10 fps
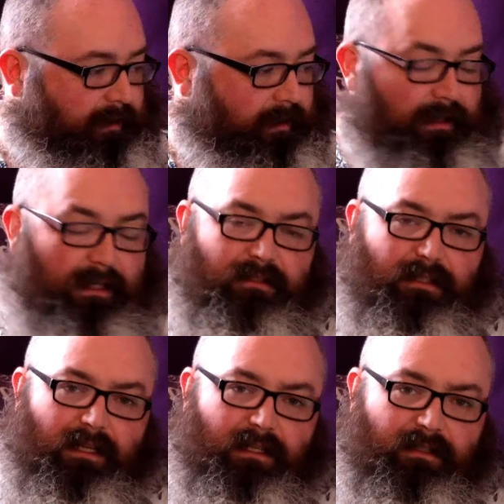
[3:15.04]
His
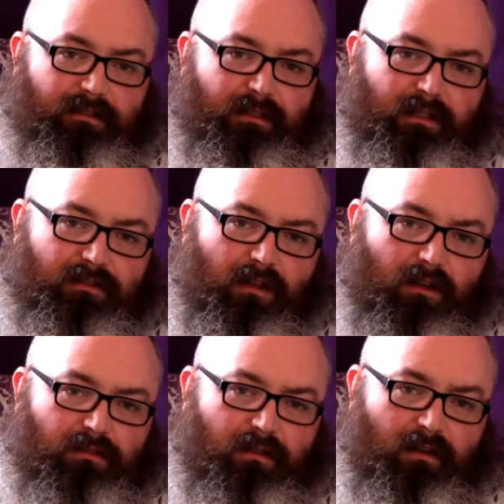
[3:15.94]
latest is
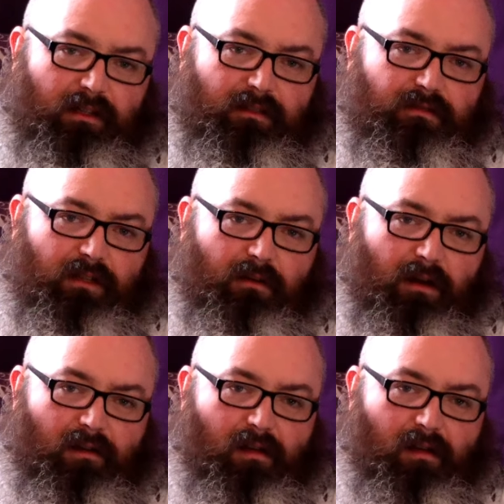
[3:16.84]
Last Night in Soho,